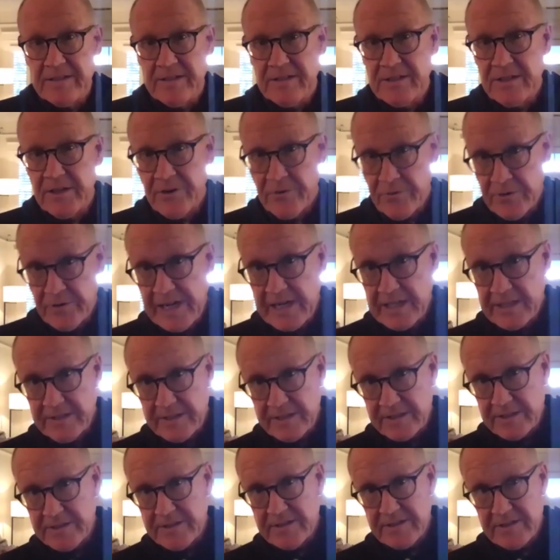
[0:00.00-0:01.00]
to create
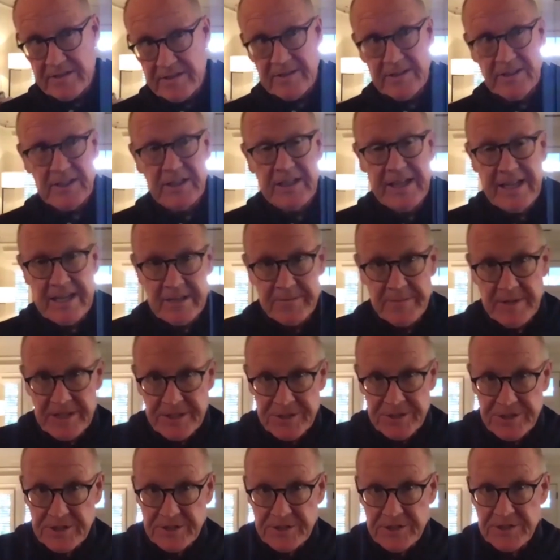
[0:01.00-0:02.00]
this little
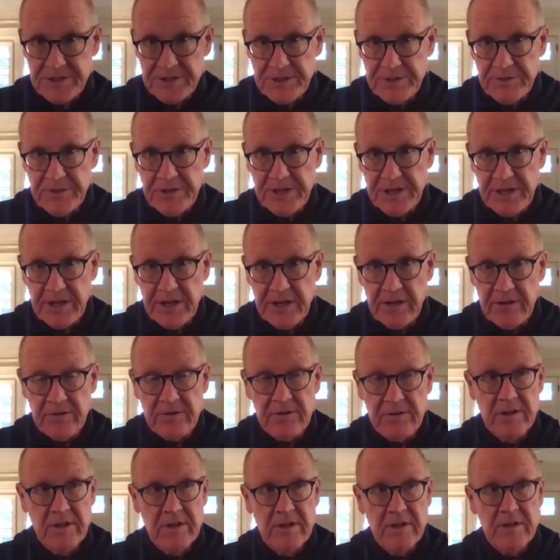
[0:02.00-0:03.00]
animation
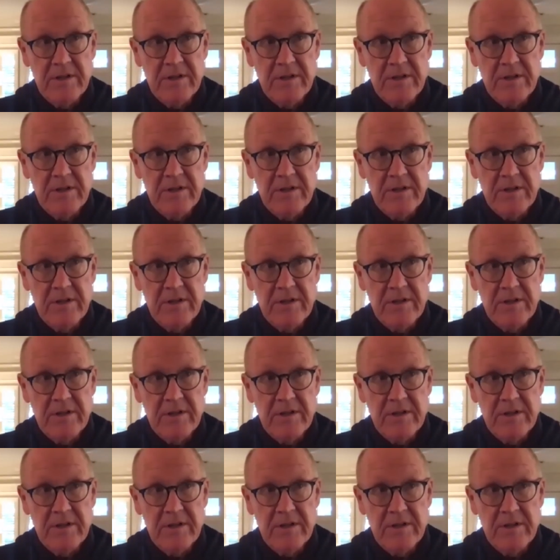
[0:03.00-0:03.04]
studio.